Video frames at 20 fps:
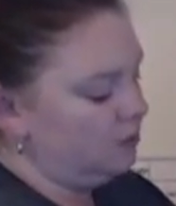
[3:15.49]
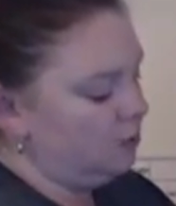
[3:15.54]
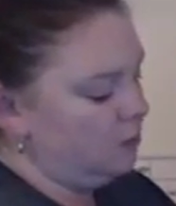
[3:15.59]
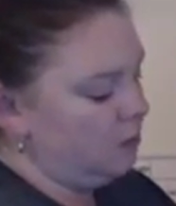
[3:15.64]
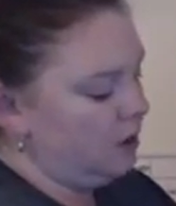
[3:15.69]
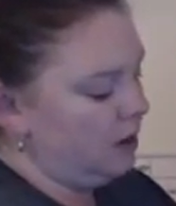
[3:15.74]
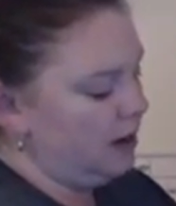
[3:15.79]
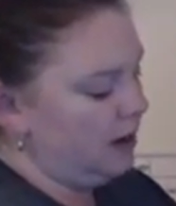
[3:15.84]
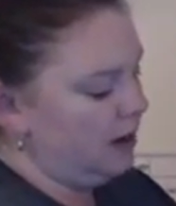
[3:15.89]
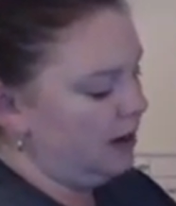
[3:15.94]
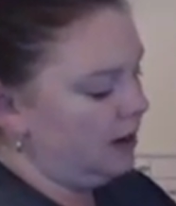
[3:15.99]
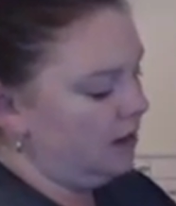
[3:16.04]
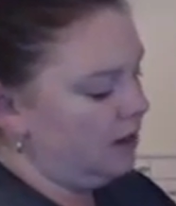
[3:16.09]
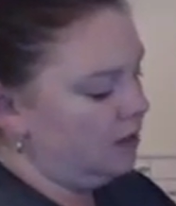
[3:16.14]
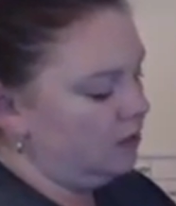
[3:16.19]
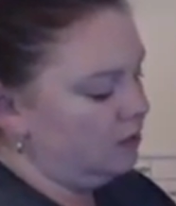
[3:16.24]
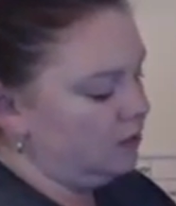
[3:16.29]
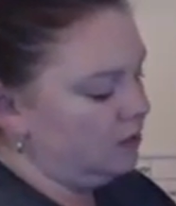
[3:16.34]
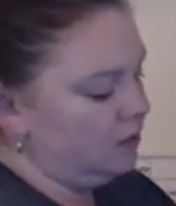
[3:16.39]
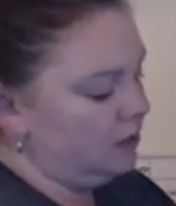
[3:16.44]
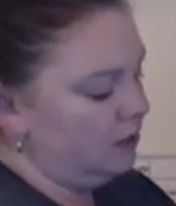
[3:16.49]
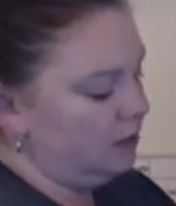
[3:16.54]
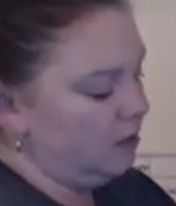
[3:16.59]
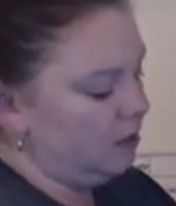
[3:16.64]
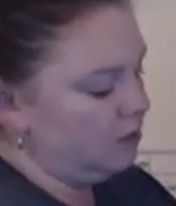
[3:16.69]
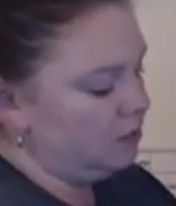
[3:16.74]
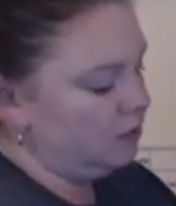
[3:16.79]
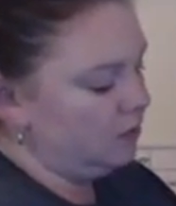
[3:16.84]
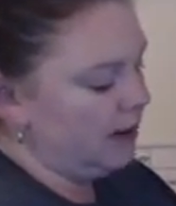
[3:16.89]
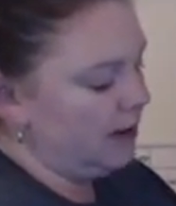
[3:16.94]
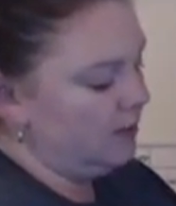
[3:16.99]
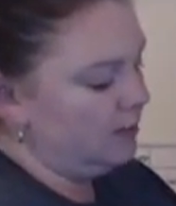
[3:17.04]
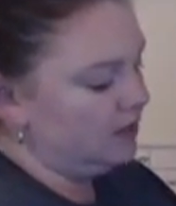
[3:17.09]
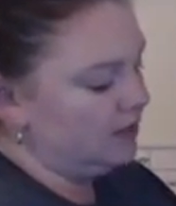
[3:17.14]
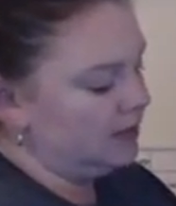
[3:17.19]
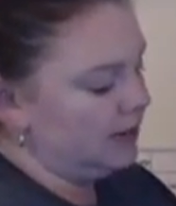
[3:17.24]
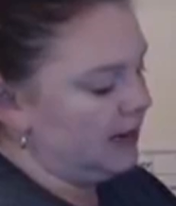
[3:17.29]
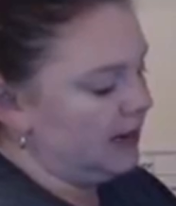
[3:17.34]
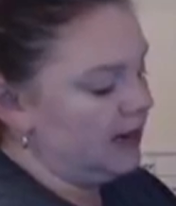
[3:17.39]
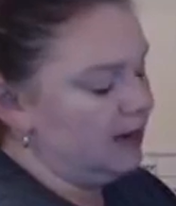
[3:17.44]
1, and then your 0 is right
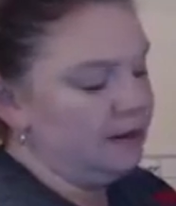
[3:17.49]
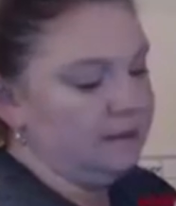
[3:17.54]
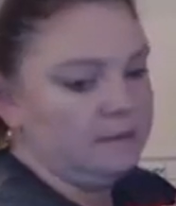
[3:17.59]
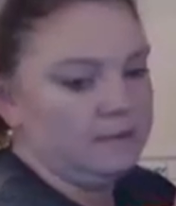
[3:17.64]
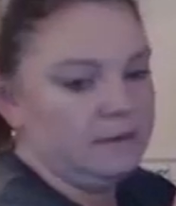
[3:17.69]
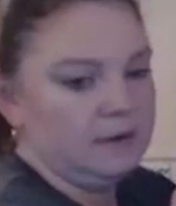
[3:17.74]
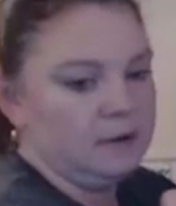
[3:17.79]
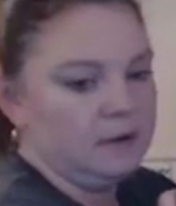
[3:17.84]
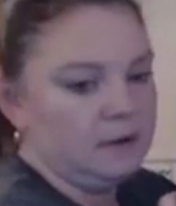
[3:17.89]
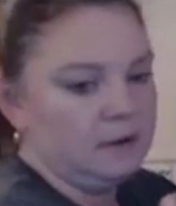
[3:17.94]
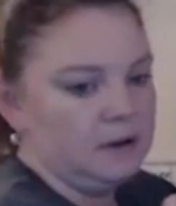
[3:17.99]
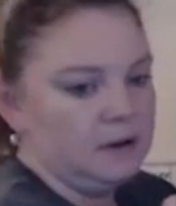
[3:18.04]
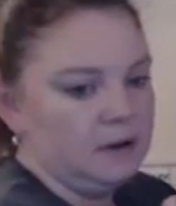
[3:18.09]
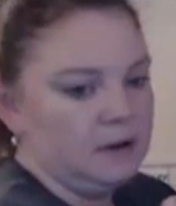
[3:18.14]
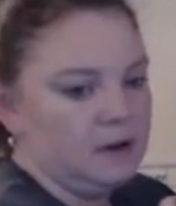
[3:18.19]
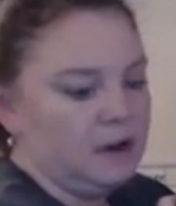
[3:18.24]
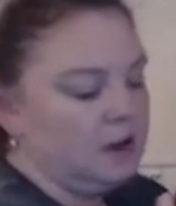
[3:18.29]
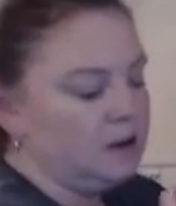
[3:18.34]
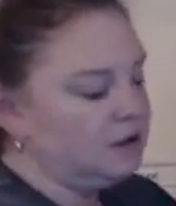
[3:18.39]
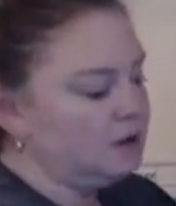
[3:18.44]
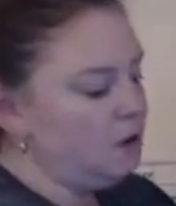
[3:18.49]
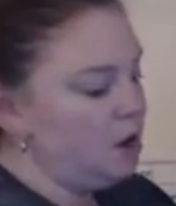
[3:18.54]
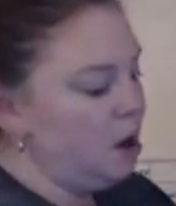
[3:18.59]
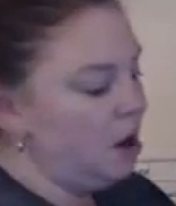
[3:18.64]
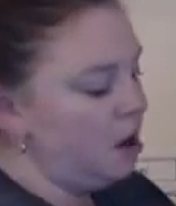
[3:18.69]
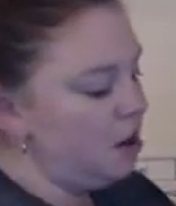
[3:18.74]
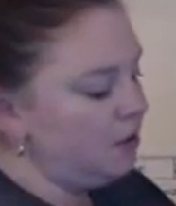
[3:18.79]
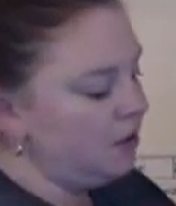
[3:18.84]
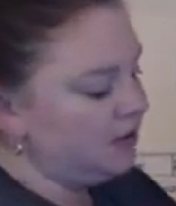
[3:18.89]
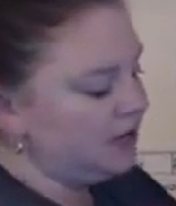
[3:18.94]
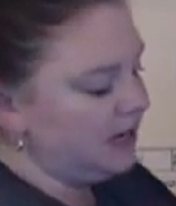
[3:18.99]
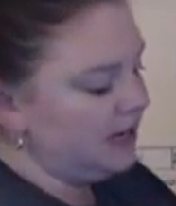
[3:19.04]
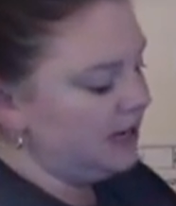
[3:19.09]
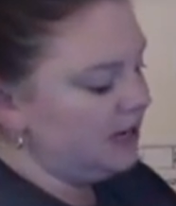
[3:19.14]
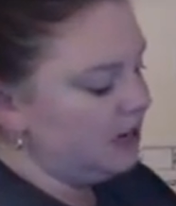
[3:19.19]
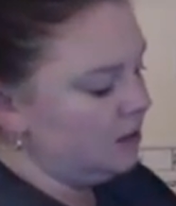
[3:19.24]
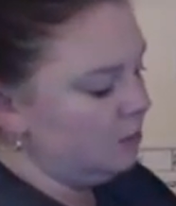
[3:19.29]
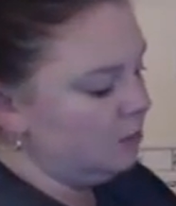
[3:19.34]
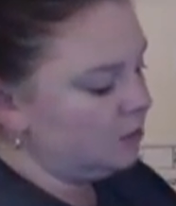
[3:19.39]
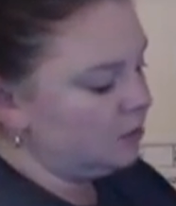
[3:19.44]
beside it. So all the
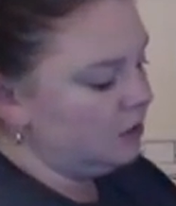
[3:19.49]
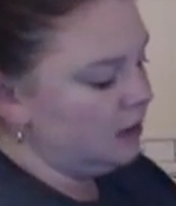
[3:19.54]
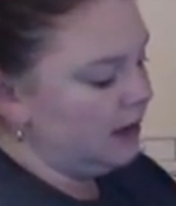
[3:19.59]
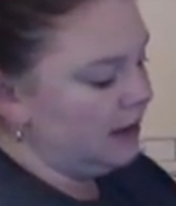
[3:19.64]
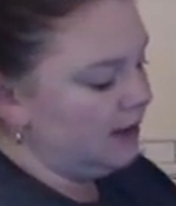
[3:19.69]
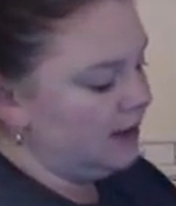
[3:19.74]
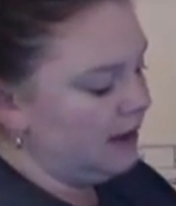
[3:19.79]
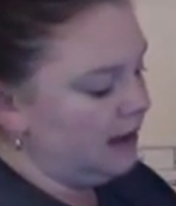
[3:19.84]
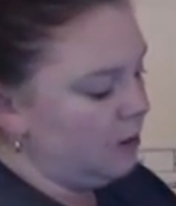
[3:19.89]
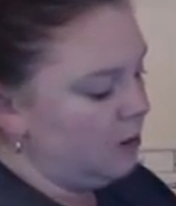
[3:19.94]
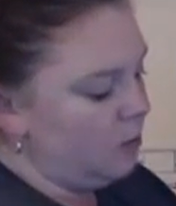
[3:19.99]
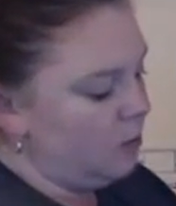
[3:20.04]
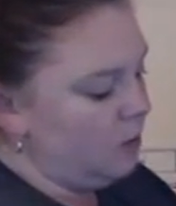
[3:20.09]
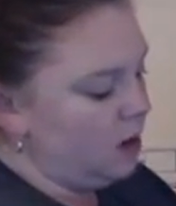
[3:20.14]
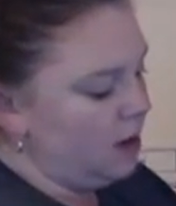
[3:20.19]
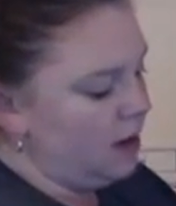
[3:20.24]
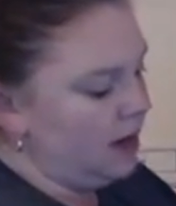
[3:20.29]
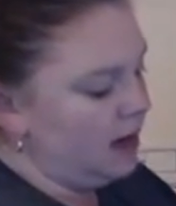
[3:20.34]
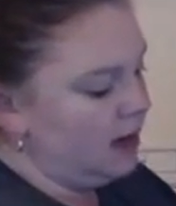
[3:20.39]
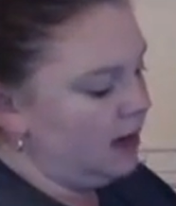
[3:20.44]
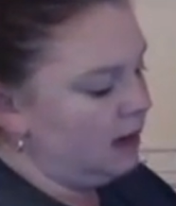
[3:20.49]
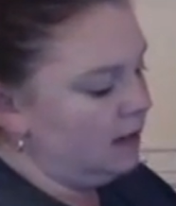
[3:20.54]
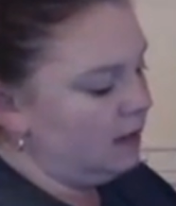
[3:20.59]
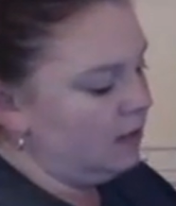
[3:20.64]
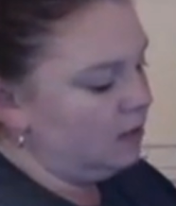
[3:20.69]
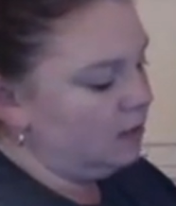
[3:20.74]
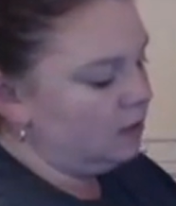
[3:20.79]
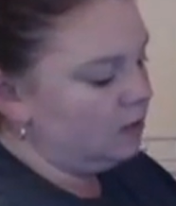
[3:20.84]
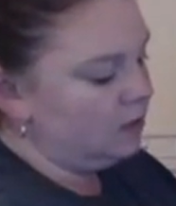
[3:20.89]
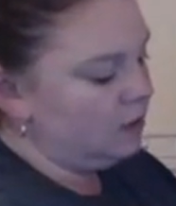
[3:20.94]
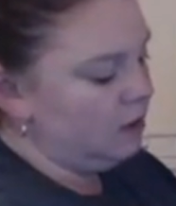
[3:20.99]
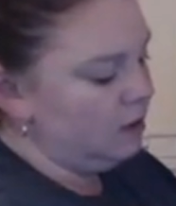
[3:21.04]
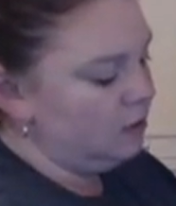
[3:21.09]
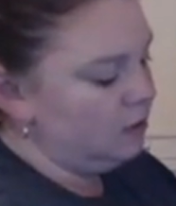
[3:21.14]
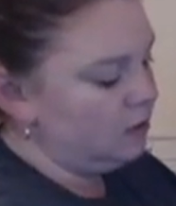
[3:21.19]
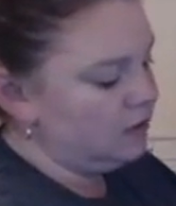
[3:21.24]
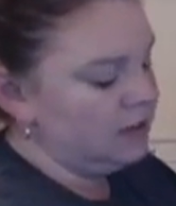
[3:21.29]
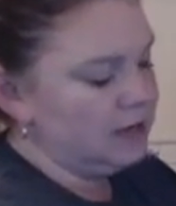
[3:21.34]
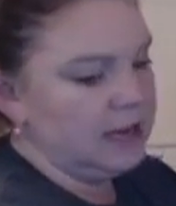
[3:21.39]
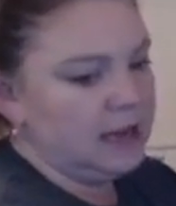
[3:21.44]
teen numbers are like that. 1, and they're
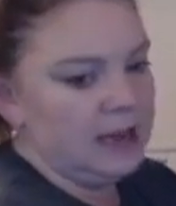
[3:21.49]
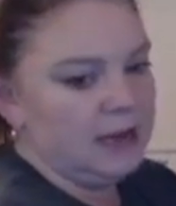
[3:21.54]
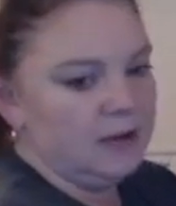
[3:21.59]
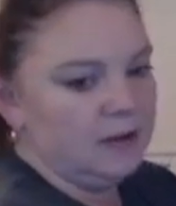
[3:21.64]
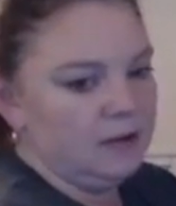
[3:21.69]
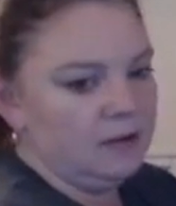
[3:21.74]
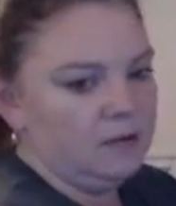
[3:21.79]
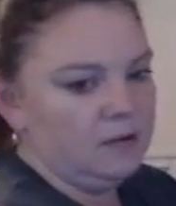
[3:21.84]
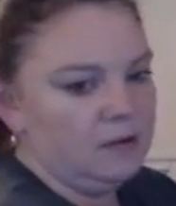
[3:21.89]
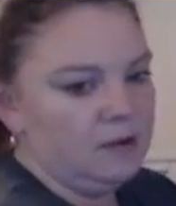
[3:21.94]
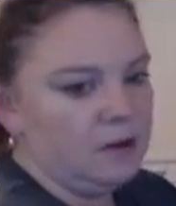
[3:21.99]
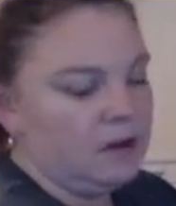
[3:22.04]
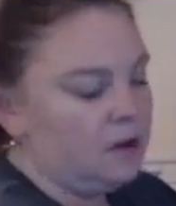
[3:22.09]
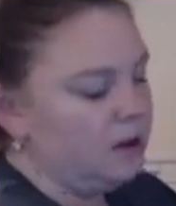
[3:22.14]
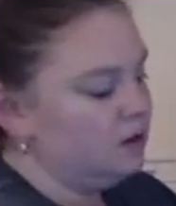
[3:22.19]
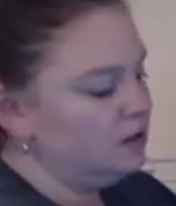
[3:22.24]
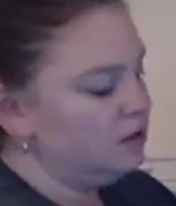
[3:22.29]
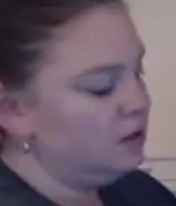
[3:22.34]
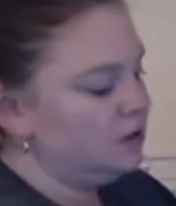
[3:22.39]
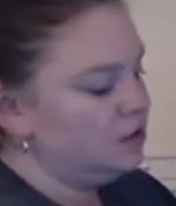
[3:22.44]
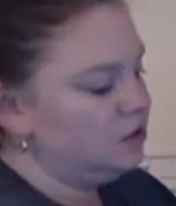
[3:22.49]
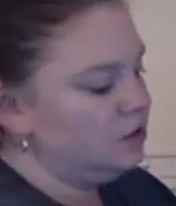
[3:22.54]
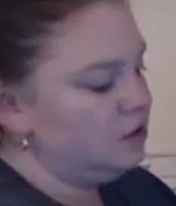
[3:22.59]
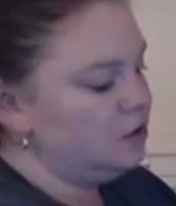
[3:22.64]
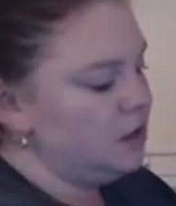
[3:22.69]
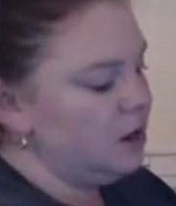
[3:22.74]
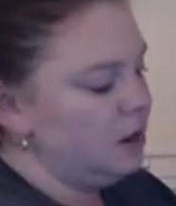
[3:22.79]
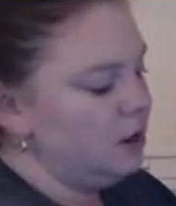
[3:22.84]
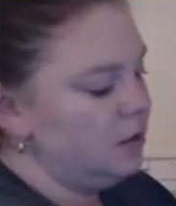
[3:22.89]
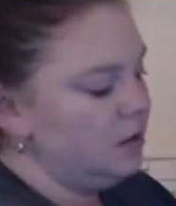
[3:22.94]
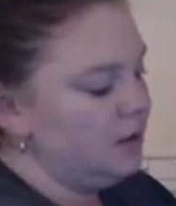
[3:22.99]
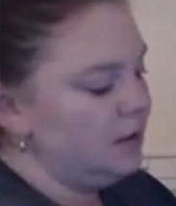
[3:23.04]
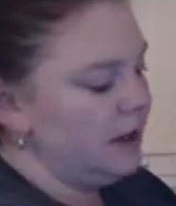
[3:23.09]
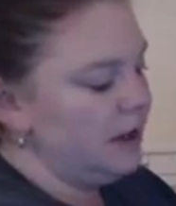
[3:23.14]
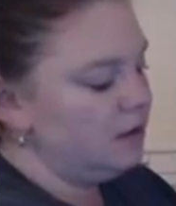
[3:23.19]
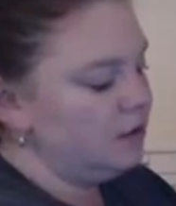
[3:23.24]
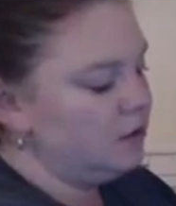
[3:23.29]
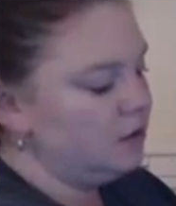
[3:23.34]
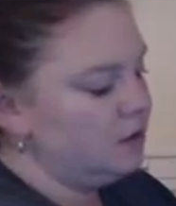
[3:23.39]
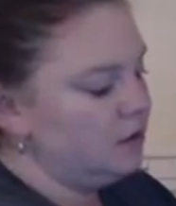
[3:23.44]
close together, so that you know that
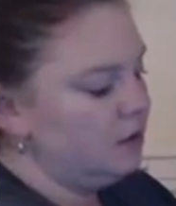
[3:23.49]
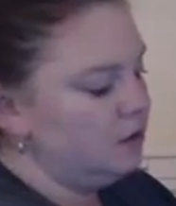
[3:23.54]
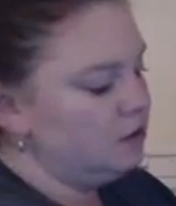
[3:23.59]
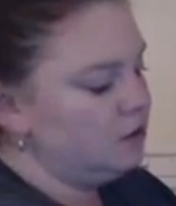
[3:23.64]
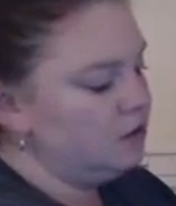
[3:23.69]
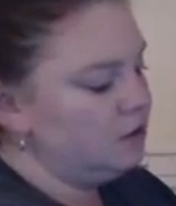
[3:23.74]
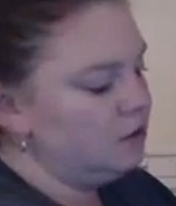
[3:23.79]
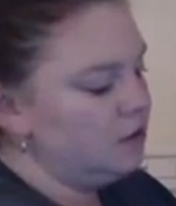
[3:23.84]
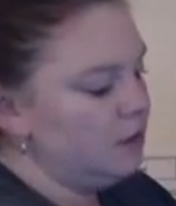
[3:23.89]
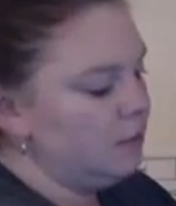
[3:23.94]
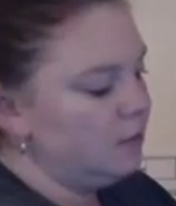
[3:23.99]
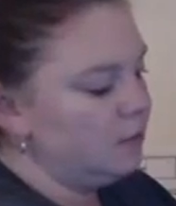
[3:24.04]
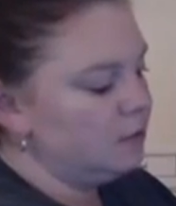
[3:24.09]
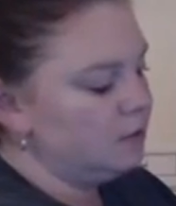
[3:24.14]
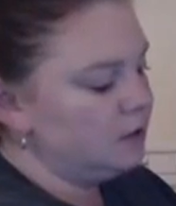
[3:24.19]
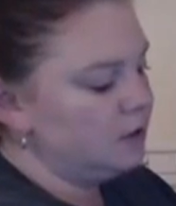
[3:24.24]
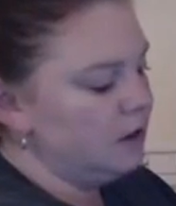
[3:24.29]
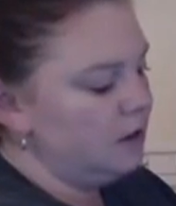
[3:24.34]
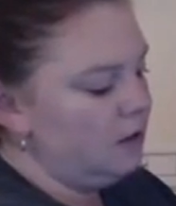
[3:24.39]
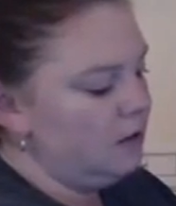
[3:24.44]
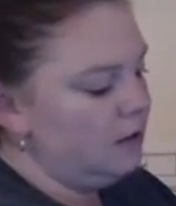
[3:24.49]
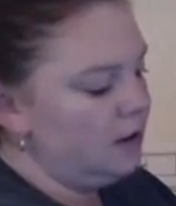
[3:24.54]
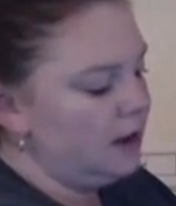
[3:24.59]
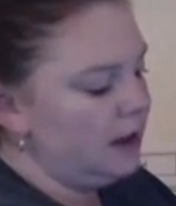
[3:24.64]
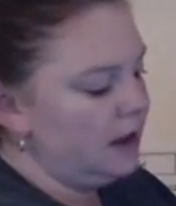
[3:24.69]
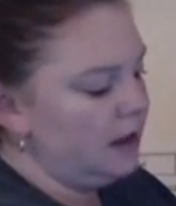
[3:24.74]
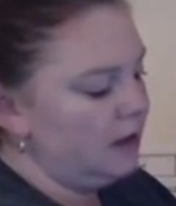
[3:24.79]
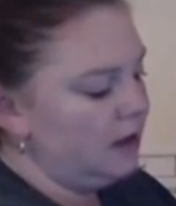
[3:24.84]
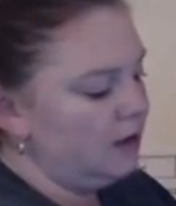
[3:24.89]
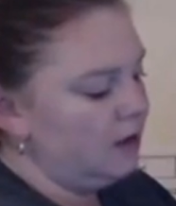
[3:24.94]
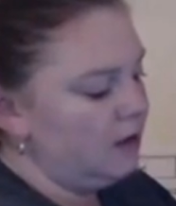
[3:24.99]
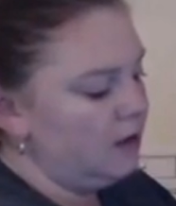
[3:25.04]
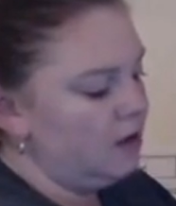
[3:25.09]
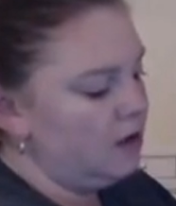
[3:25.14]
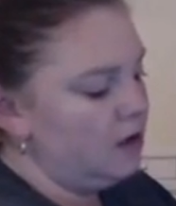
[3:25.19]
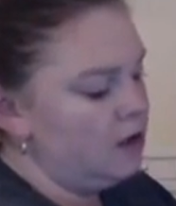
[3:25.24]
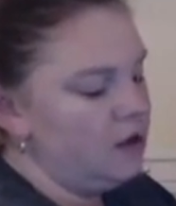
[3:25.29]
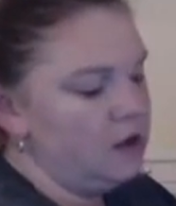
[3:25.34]
those two numbers go together.